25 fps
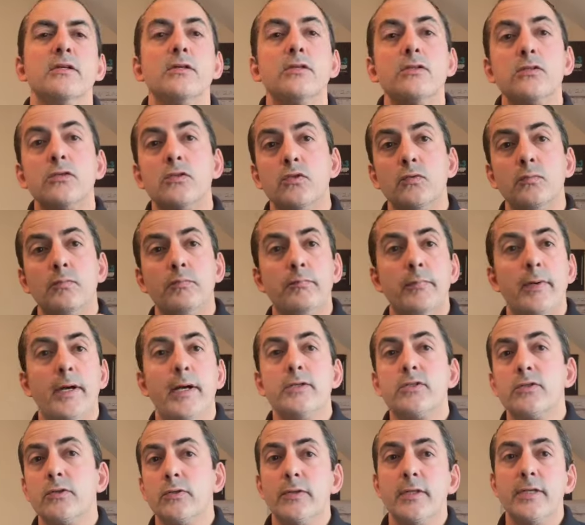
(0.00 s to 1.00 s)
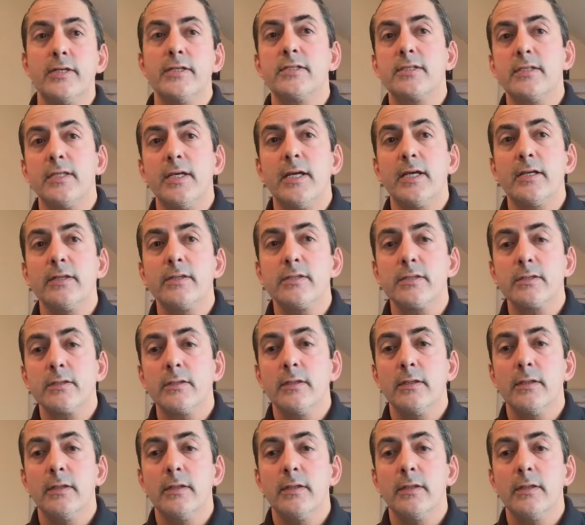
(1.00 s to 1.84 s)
to measure these things,